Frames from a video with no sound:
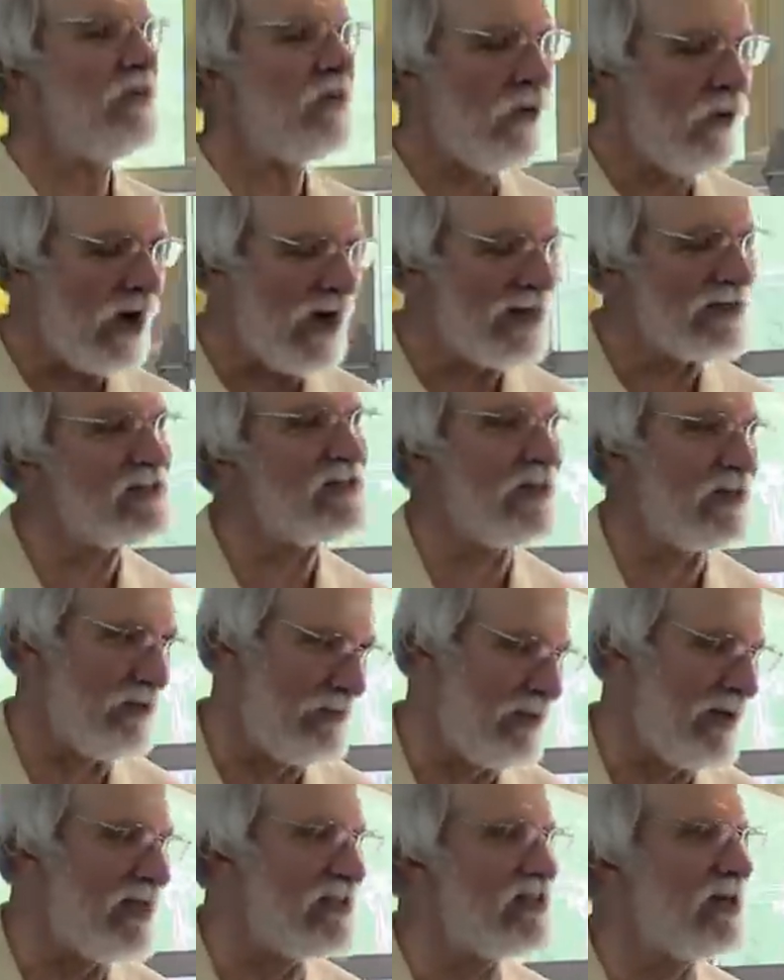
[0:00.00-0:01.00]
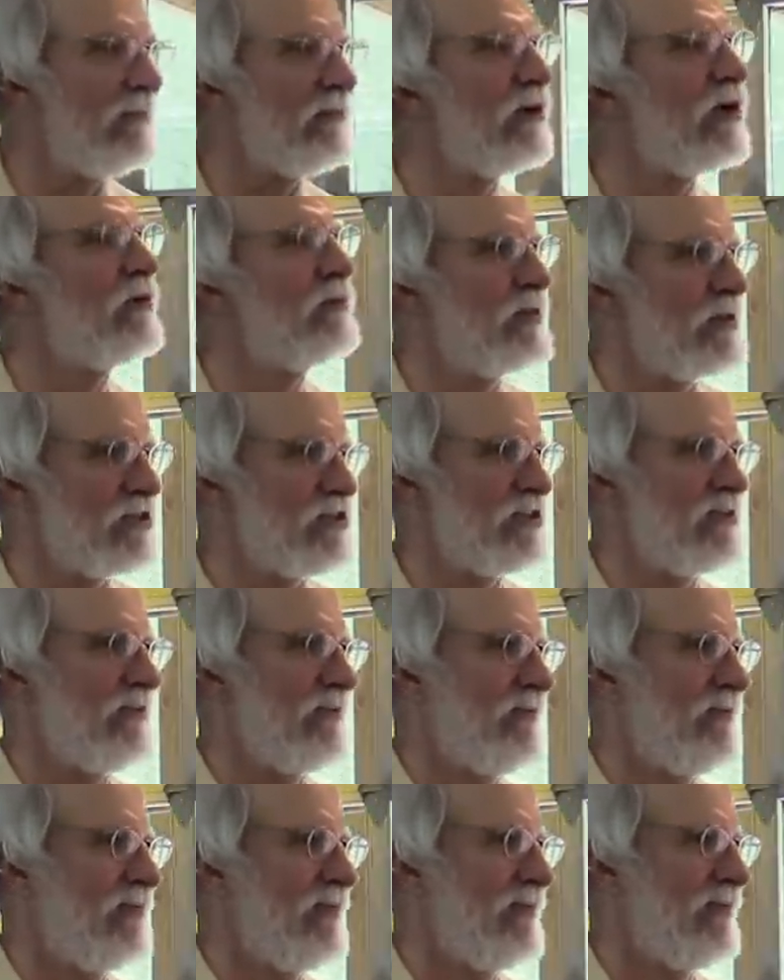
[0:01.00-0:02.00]
walks on her beds on purpose
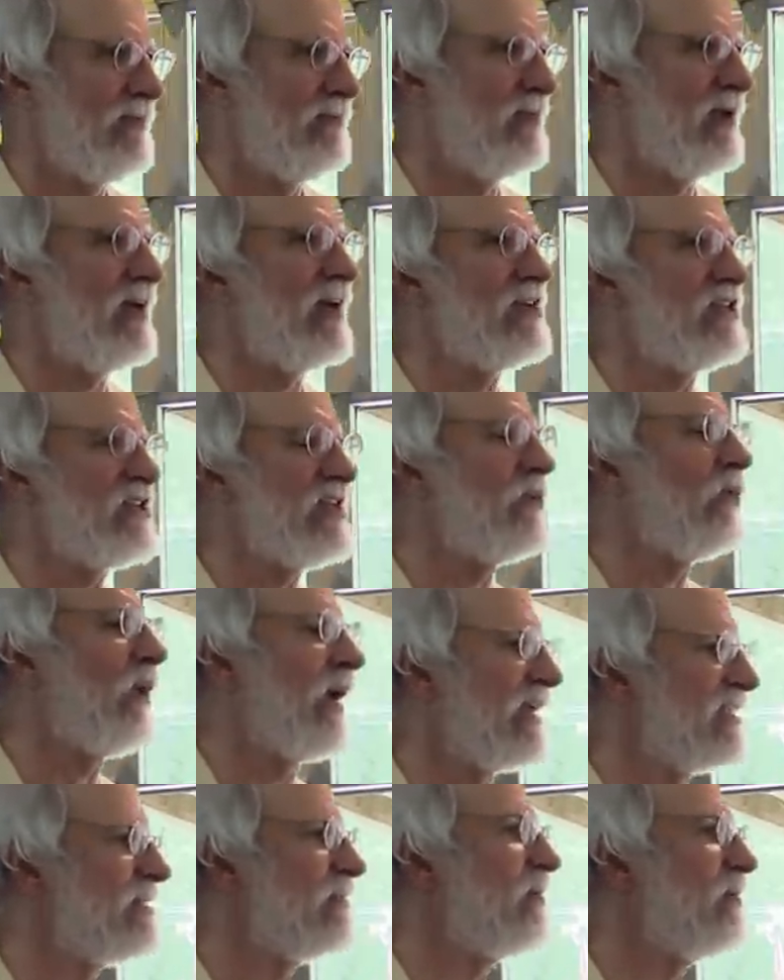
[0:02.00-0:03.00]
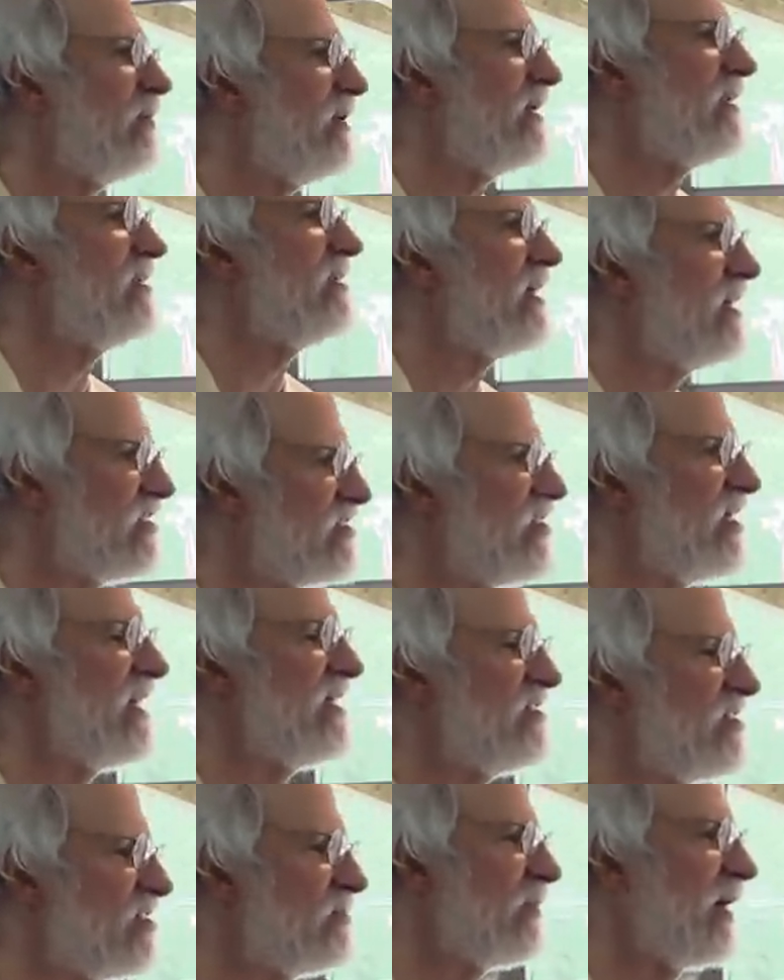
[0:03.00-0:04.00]
because she wants them to be as
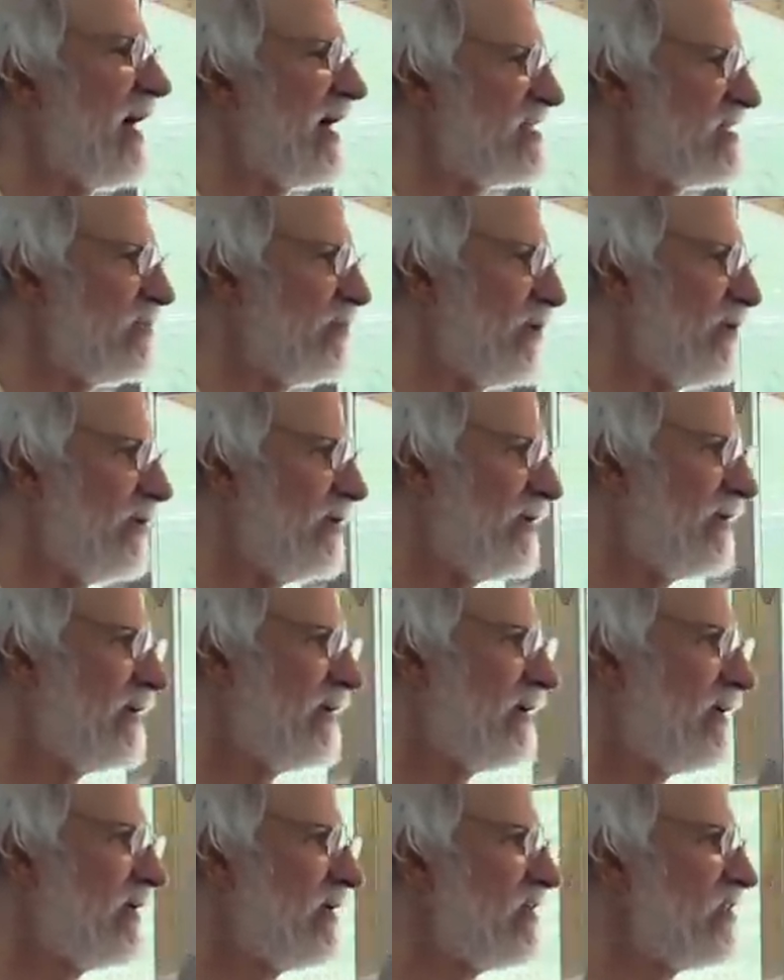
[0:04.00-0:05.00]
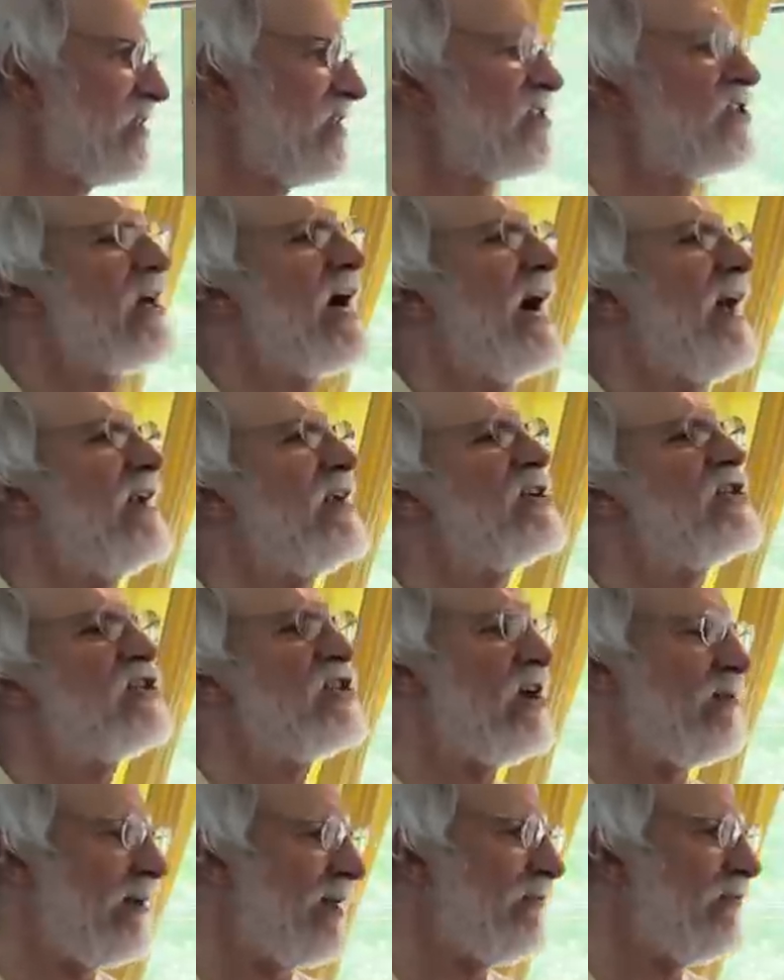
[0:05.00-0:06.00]
dense as possible. She's got
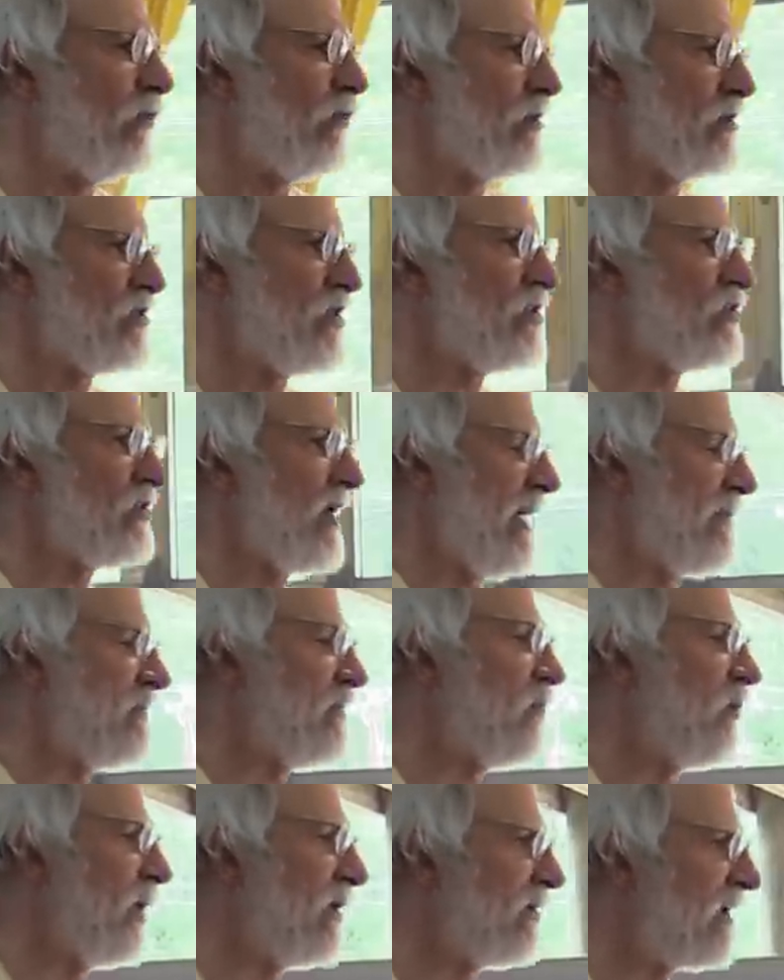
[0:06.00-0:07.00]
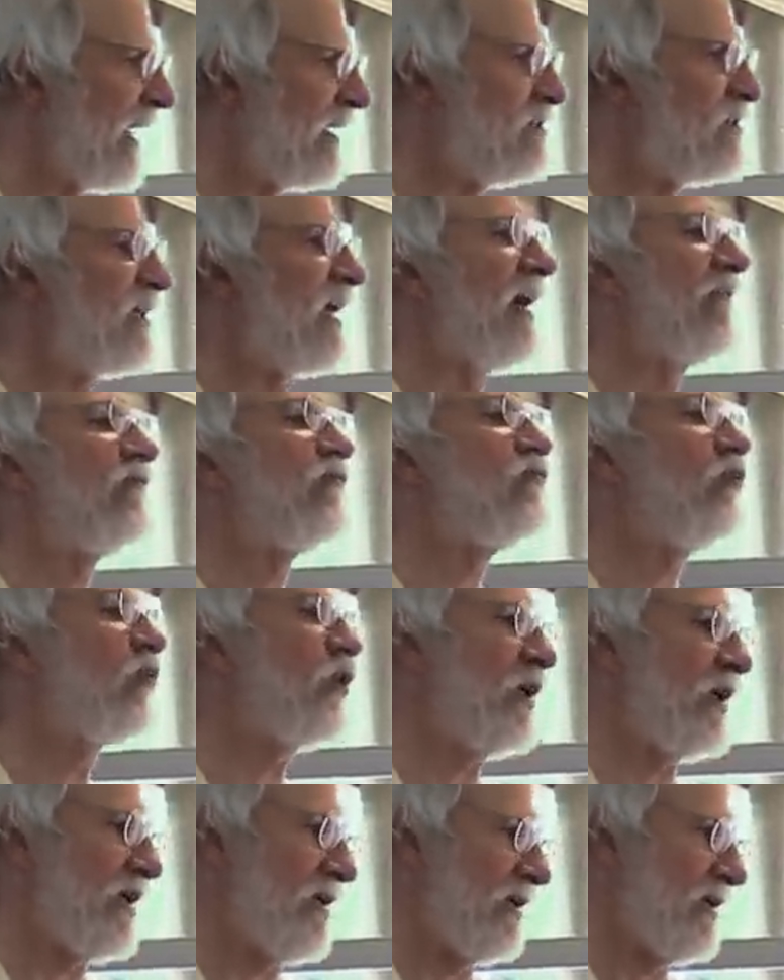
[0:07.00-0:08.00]
so many voles. She trapped them one time, she got
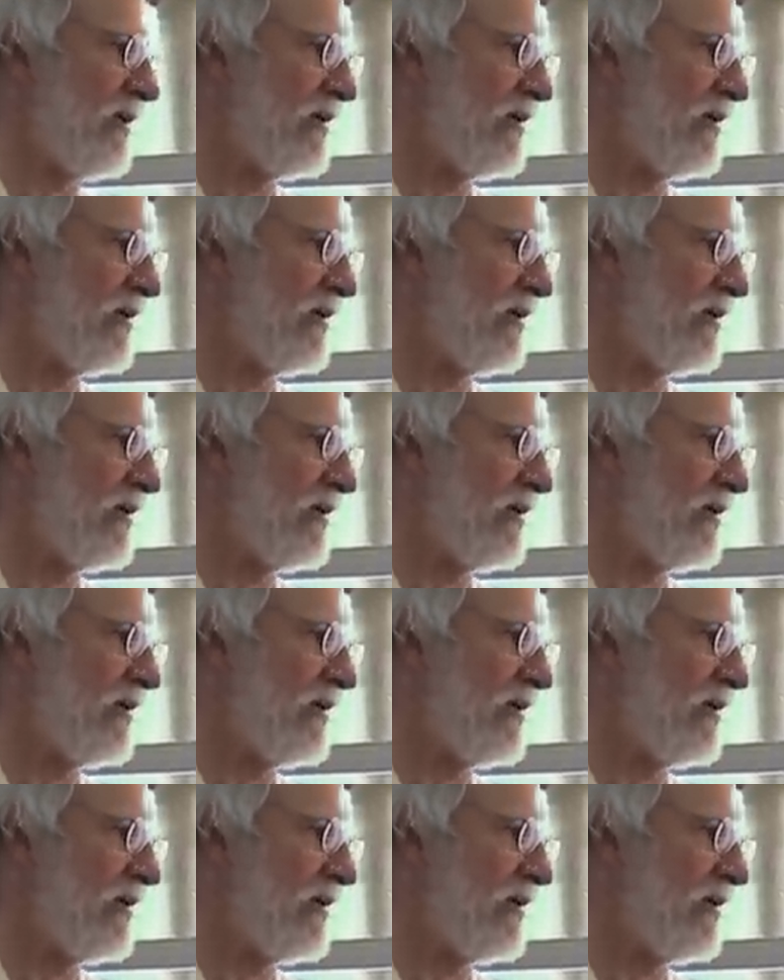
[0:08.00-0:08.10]
40,